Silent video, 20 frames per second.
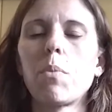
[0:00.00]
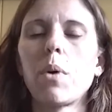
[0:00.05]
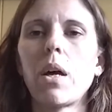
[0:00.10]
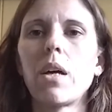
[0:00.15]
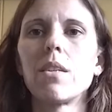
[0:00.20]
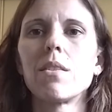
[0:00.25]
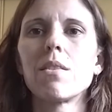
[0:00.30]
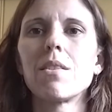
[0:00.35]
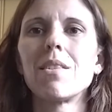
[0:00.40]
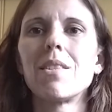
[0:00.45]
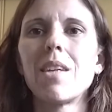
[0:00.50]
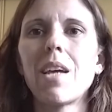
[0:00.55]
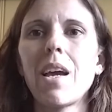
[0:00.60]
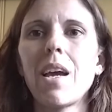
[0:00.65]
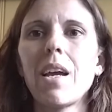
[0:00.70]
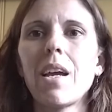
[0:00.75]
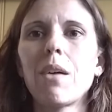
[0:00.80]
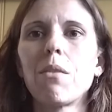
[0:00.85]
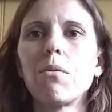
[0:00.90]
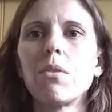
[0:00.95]
But
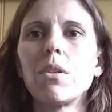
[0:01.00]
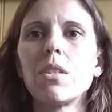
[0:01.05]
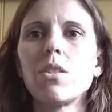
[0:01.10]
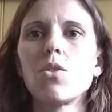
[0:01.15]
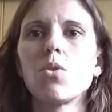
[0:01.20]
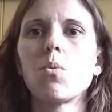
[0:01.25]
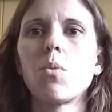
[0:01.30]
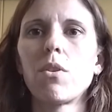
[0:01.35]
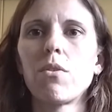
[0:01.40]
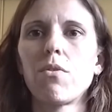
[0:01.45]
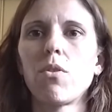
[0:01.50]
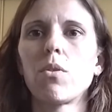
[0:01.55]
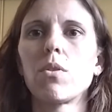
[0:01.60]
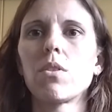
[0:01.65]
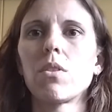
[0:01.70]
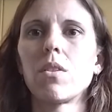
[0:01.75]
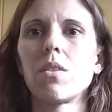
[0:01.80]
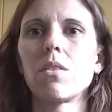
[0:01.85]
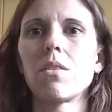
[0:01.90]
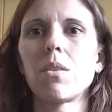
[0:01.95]
today I really just want to
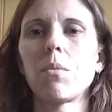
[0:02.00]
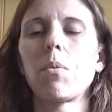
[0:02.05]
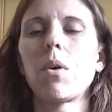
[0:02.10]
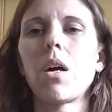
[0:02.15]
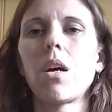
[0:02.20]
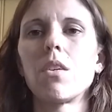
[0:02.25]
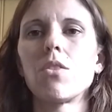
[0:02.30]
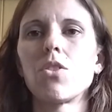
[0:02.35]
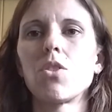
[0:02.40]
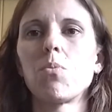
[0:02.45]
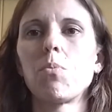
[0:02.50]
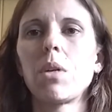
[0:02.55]
focus on the subconscious